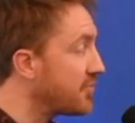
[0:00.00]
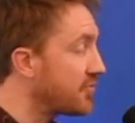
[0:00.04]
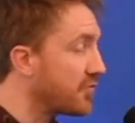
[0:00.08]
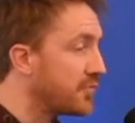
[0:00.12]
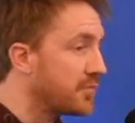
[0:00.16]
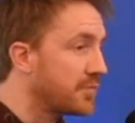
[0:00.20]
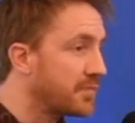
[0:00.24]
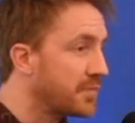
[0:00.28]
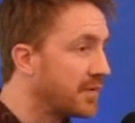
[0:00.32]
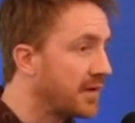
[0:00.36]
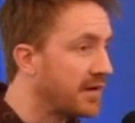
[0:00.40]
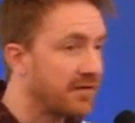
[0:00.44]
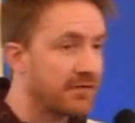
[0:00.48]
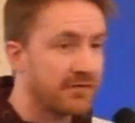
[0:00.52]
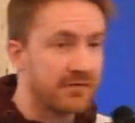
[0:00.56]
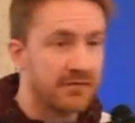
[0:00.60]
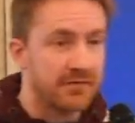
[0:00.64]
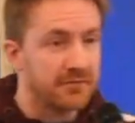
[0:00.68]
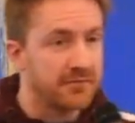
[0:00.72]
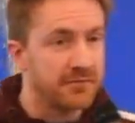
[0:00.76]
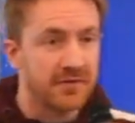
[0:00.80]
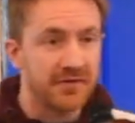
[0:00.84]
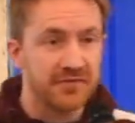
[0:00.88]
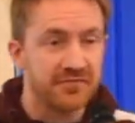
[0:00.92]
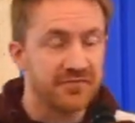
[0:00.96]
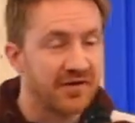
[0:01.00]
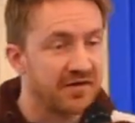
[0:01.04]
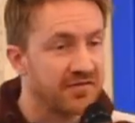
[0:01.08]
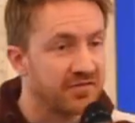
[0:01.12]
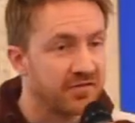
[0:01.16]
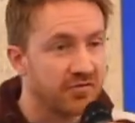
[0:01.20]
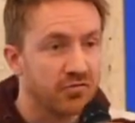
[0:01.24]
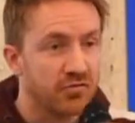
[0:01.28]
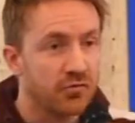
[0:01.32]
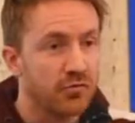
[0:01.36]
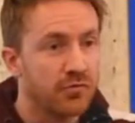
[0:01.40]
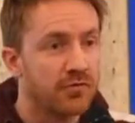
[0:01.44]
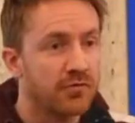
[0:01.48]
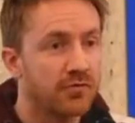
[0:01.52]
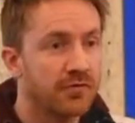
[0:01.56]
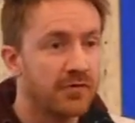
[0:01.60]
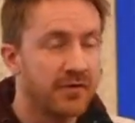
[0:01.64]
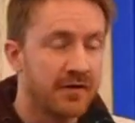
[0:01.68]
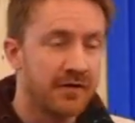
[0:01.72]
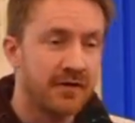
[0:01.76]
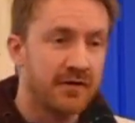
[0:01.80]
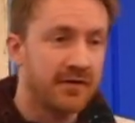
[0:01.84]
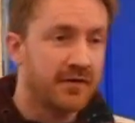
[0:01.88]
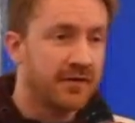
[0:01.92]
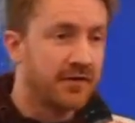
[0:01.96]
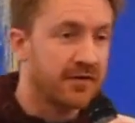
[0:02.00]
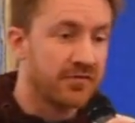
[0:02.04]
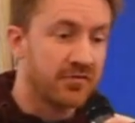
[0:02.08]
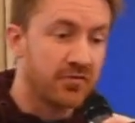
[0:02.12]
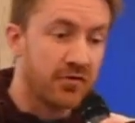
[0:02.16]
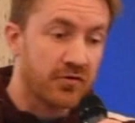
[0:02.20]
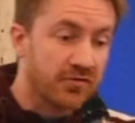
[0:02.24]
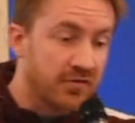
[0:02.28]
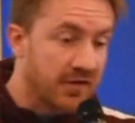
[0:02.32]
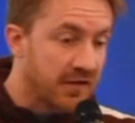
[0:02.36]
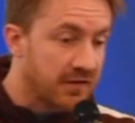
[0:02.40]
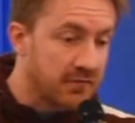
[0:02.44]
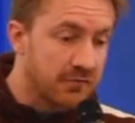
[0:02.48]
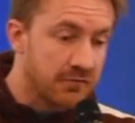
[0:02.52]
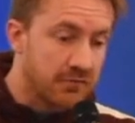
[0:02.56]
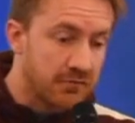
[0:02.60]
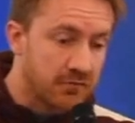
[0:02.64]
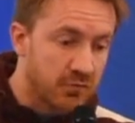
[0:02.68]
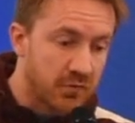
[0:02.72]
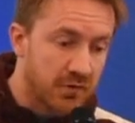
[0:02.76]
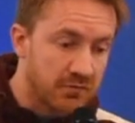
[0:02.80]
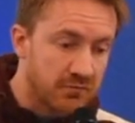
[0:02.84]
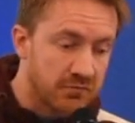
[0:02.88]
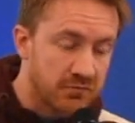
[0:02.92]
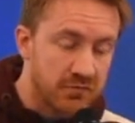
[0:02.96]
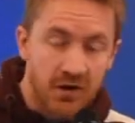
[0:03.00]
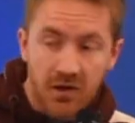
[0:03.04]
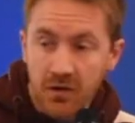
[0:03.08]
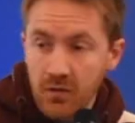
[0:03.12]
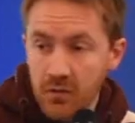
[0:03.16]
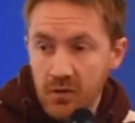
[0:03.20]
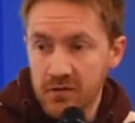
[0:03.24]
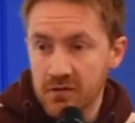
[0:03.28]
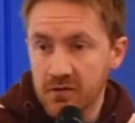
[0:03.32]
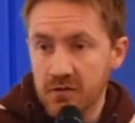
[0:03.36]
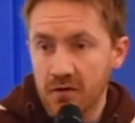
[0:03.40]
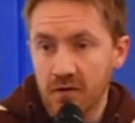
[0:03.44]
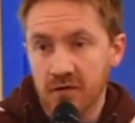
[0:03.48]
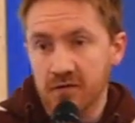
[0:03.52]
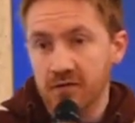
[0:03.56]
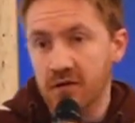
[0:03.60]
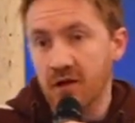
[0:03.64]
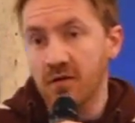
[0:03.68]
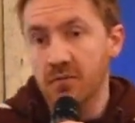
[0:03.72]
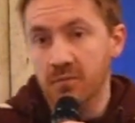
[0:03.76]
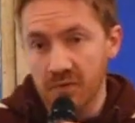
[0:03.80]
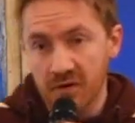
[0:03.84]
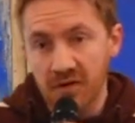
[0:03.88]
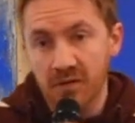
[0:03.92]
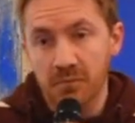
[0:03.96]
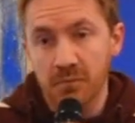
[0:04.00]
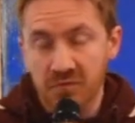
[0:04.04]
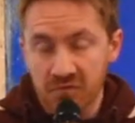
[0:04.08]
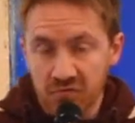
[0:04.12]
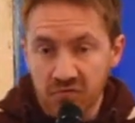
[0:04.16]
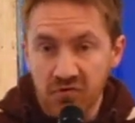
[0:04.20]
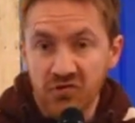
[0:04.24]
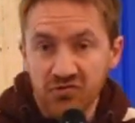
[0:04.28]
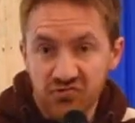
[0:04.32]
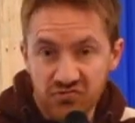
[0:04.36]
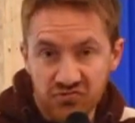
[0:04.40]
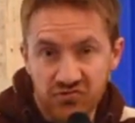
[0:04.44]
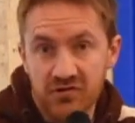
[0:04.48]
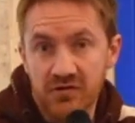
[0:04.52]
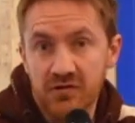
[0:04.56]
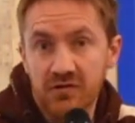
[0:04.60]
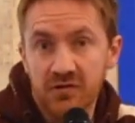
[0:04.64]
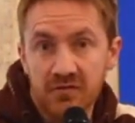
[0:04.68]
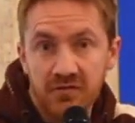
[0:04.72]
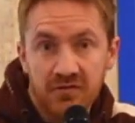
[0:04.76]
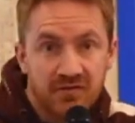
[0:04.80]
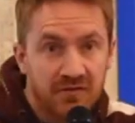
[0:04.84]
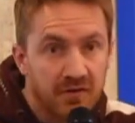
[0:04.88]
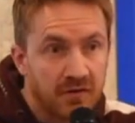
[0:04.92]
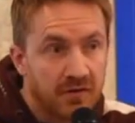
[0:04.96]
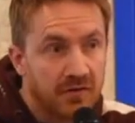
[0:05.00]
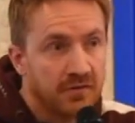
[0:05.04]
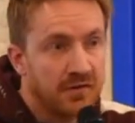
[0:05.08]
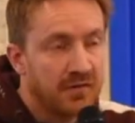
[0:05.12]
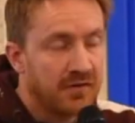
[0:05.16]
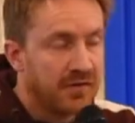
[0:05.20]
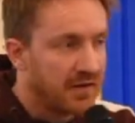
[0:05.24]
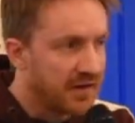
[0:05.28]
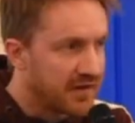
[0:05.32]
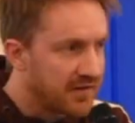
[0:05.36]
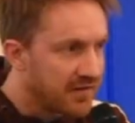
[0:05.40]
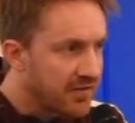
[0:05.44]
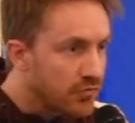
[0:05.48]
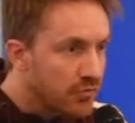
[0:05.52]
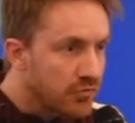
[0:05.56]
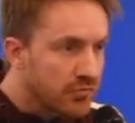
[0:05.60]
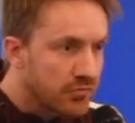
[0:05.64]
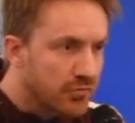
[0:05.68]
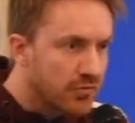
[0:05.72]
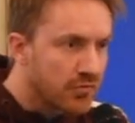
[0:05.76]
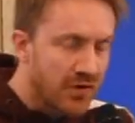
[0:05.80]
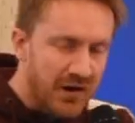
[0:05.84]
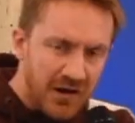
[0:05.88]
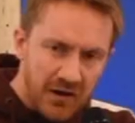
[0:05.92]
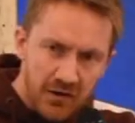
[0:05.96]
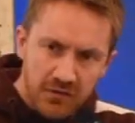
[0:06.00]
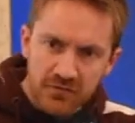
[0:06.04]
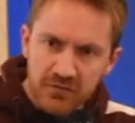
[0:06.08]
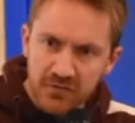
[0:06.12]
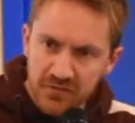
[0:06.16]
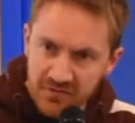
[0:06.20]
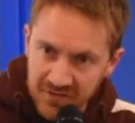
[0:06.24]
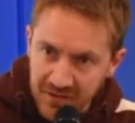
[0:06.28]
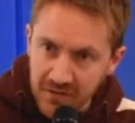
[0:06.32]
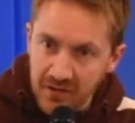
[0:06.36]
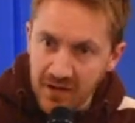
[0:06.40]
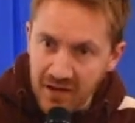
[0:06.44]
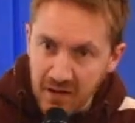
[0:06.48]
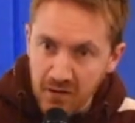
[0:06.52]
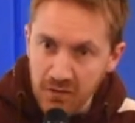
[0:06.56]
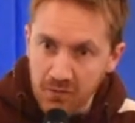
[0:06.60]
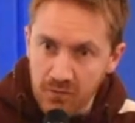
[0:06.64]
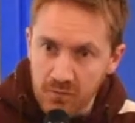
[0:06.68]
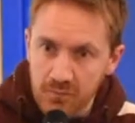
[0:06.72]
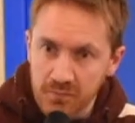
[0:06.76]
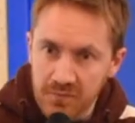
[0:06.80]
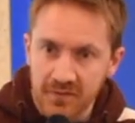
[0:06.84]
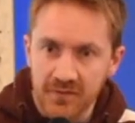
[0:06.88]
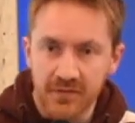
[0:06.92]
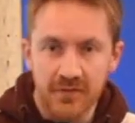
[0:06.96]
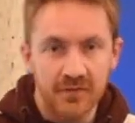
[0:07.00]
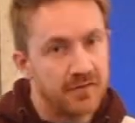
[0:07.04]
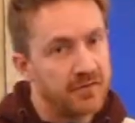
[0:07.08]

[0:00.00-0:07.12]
to him about my faith at all. And so I said, well, no, I, I don't, but I'm a Christian. And so and he said, wow, does that help?